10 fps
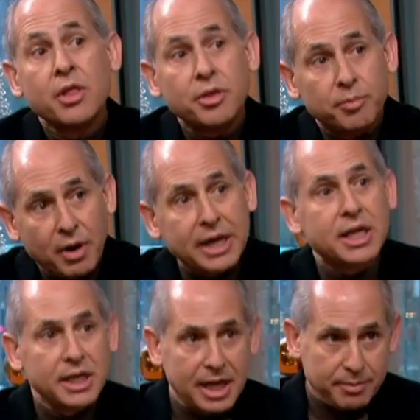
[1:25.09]
this the brain
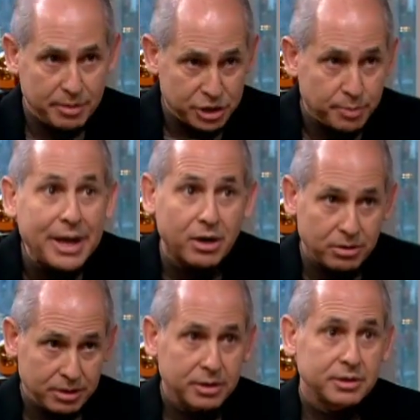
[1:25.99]
can, can get from, much better.
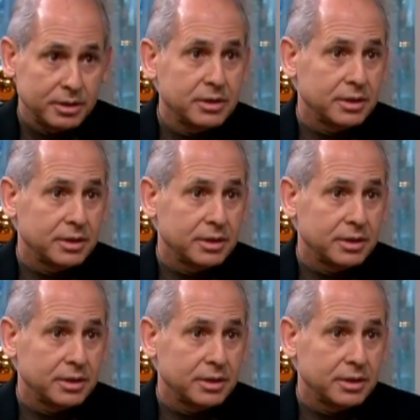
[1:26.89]
Really? Okay,